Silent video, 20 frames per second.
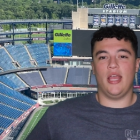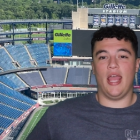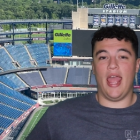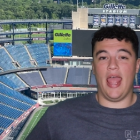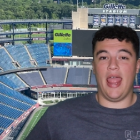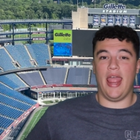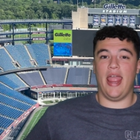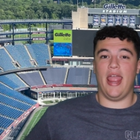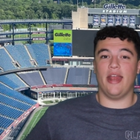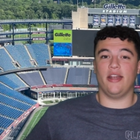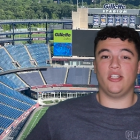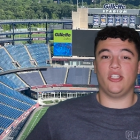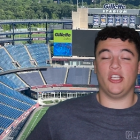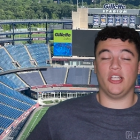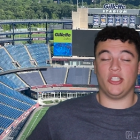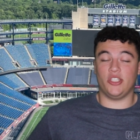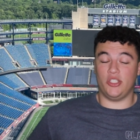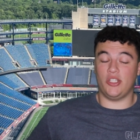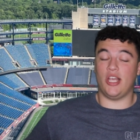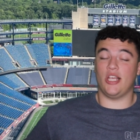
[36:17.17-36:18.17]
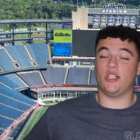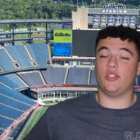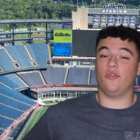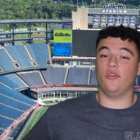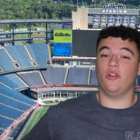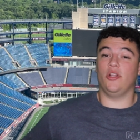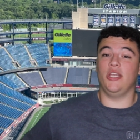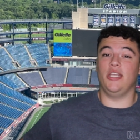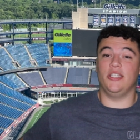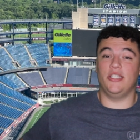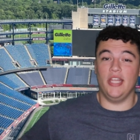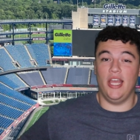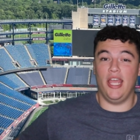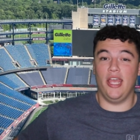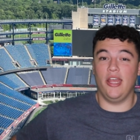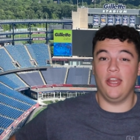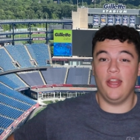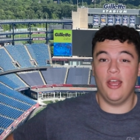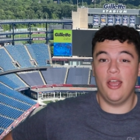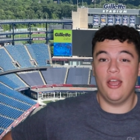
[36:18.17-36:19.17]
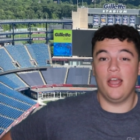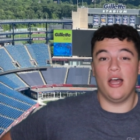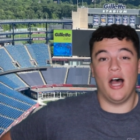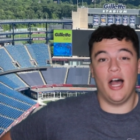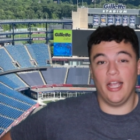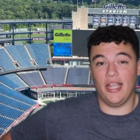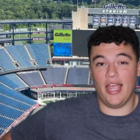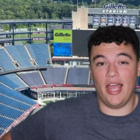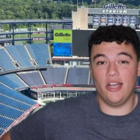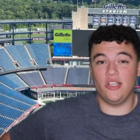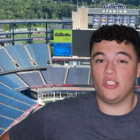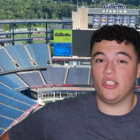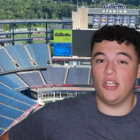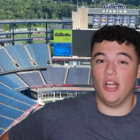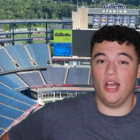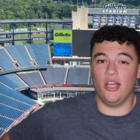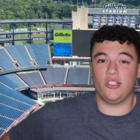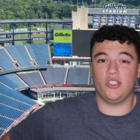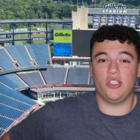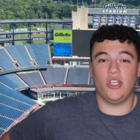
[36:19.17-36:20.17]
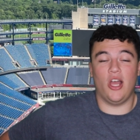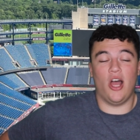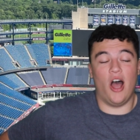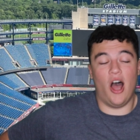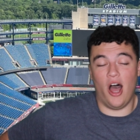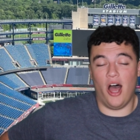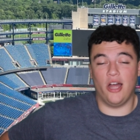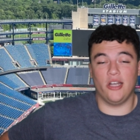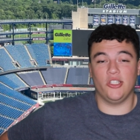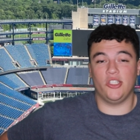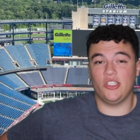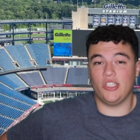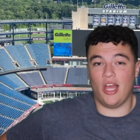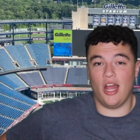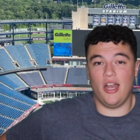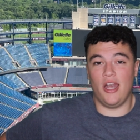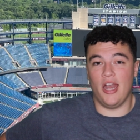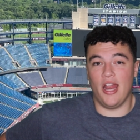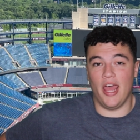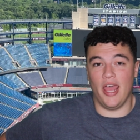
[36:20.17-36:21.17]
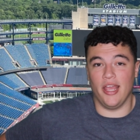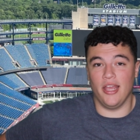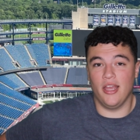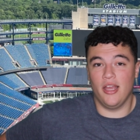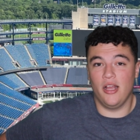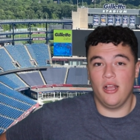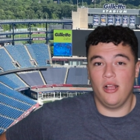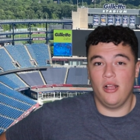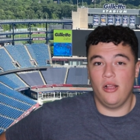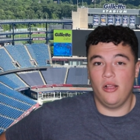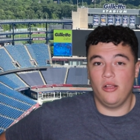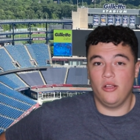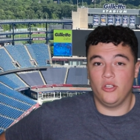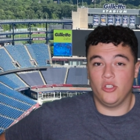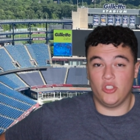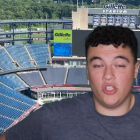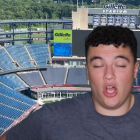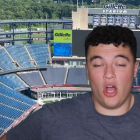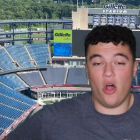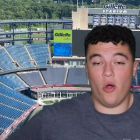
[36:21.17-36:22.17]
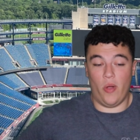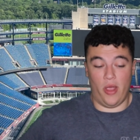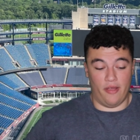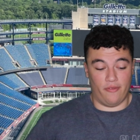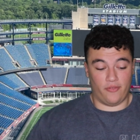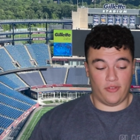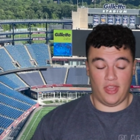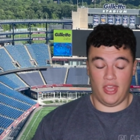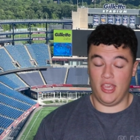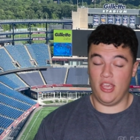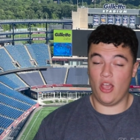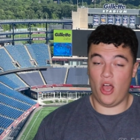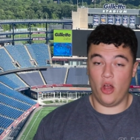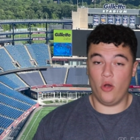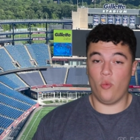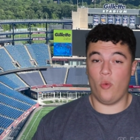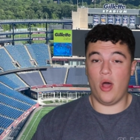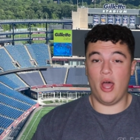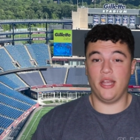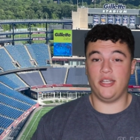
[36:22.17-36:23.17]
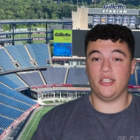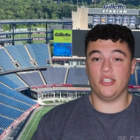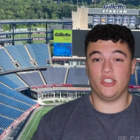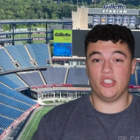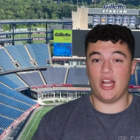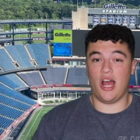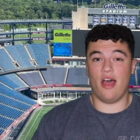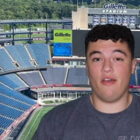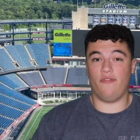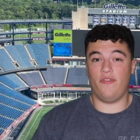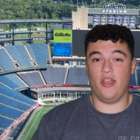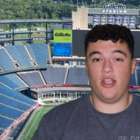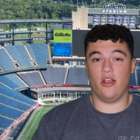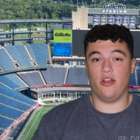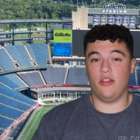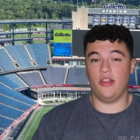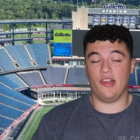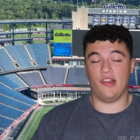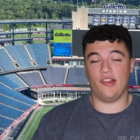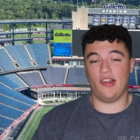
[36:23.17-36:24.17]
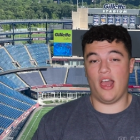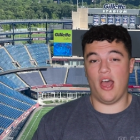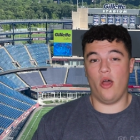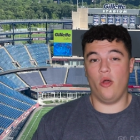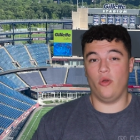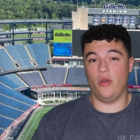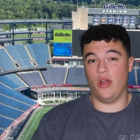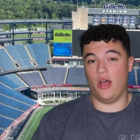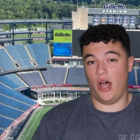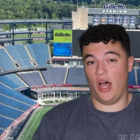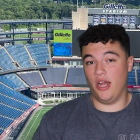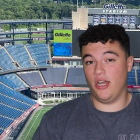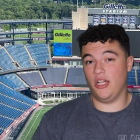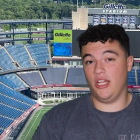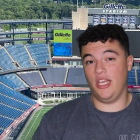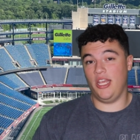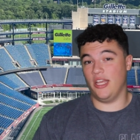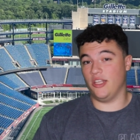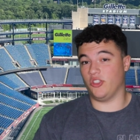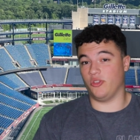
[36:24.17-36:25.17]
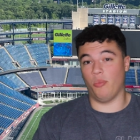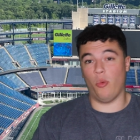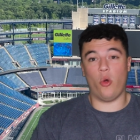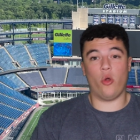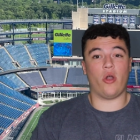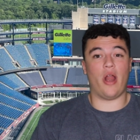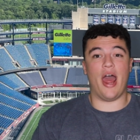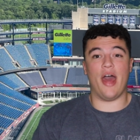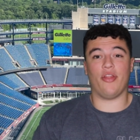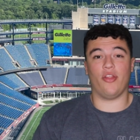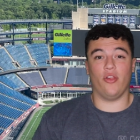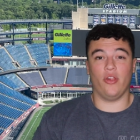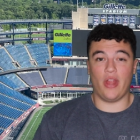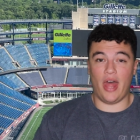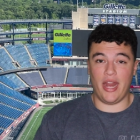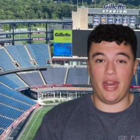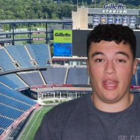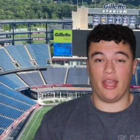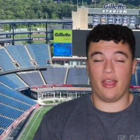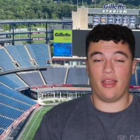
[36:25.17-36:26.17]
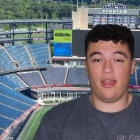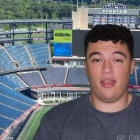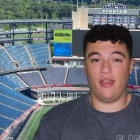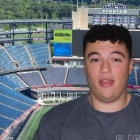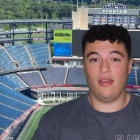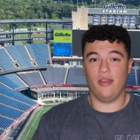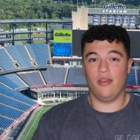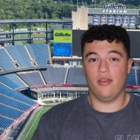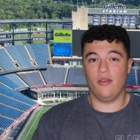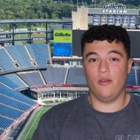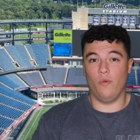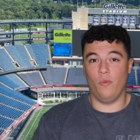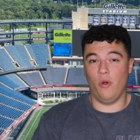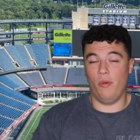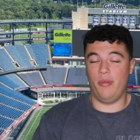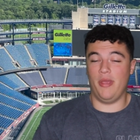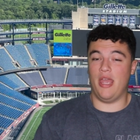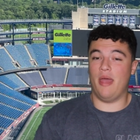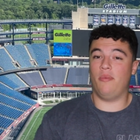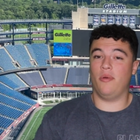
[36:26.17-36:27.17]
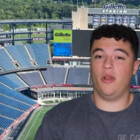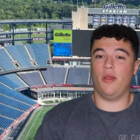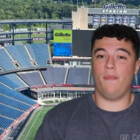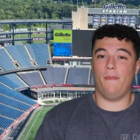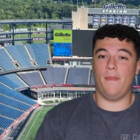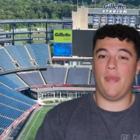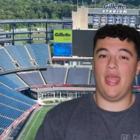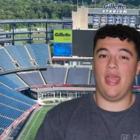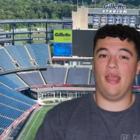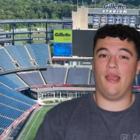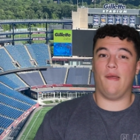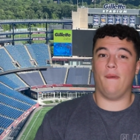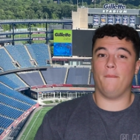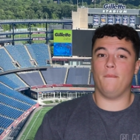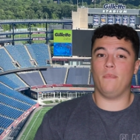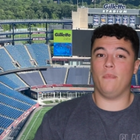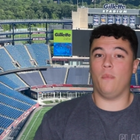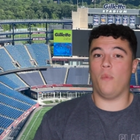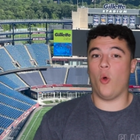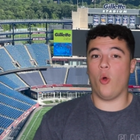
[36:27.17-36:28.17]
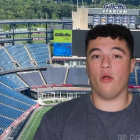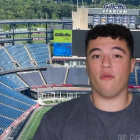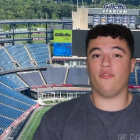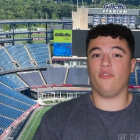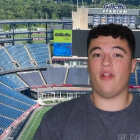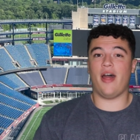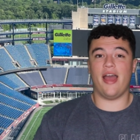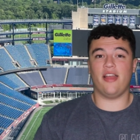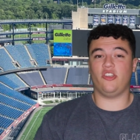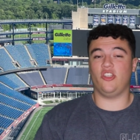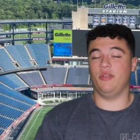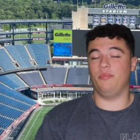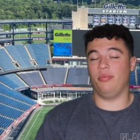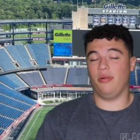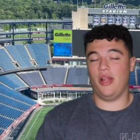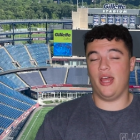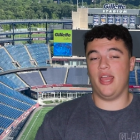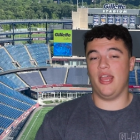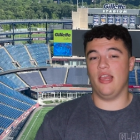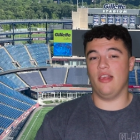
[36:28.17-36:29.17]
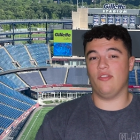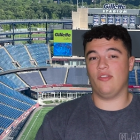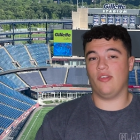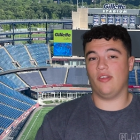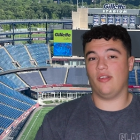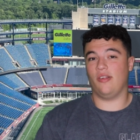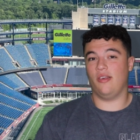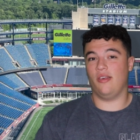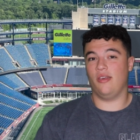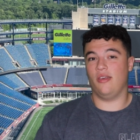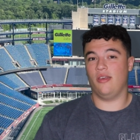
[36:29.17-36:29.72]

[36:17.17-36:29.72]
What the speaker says: and successfully did against us on Sunday. So if Keon White does not figure this out, Huntley is more athletic, will be able to make more flashy plays